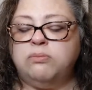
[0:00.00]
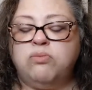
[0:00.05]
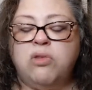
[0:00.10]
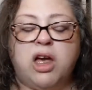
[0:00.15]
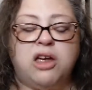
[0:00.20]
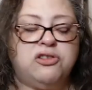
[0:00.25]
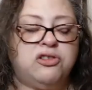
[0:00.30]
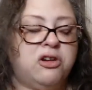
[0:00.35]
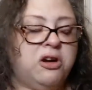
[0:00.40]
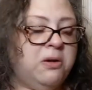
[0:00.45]

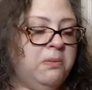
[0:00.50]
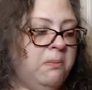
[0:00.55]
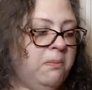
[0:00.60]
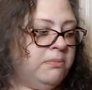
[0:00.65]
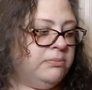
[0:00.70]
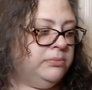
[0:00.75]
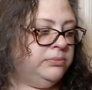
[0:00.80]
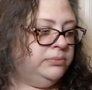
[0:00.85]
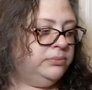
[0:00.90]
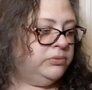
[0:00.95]
Oscar,
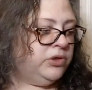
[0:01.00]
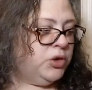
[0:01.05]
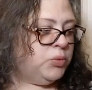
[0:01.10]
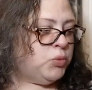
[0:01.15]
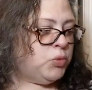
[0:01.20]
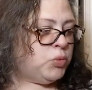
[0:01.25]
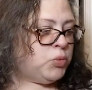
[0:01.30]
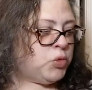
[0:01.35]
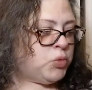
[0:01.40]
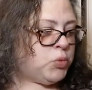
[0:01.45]

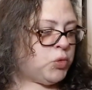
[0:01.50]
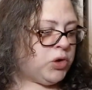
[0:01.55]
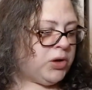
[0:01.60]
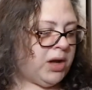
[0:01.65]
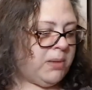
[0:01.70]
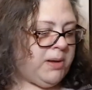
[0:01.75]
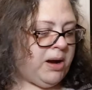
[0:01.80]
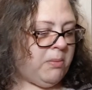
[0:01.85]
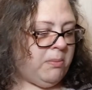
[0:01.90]
come